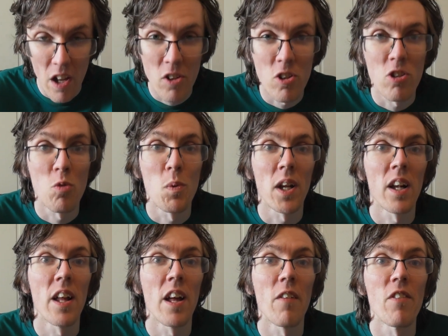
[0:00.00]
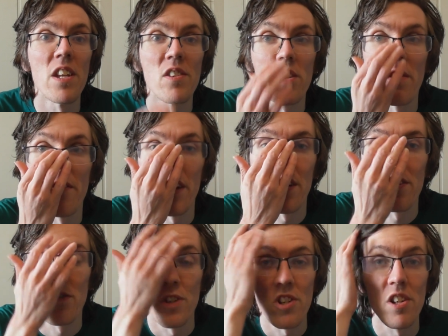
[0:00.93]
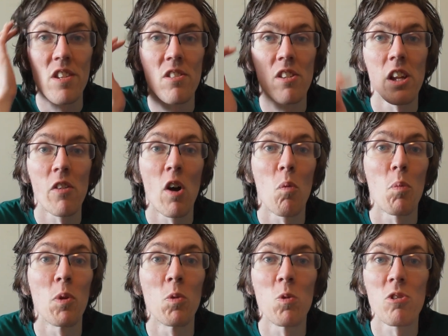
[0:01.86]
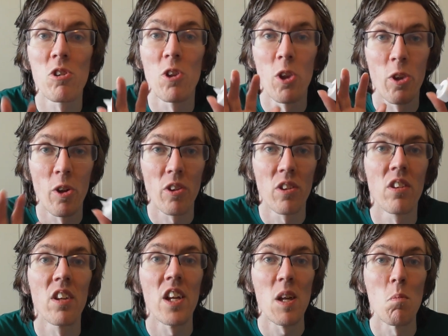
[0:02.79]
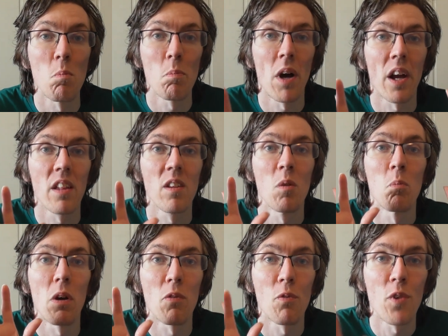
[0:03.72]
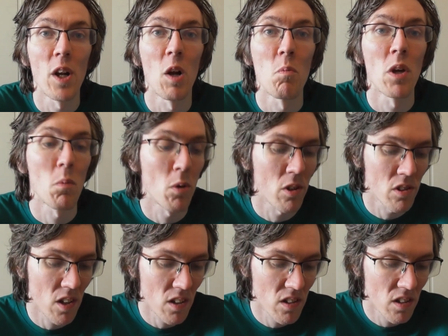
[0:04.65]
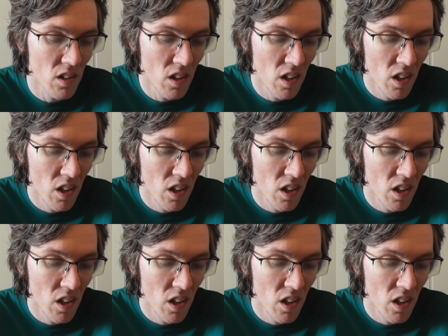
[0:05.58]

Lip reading: Just to be clear, these events which recently happened does not impact my filming process.